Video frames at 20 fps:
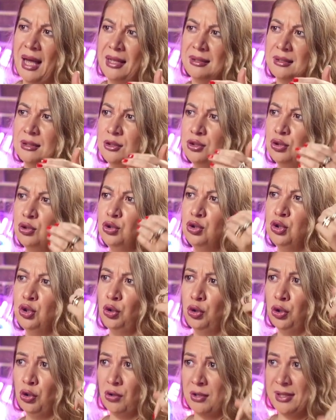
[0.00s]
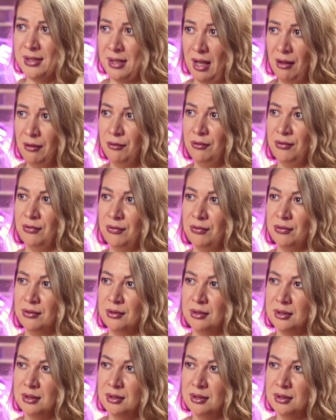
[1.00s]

attitude to yourself,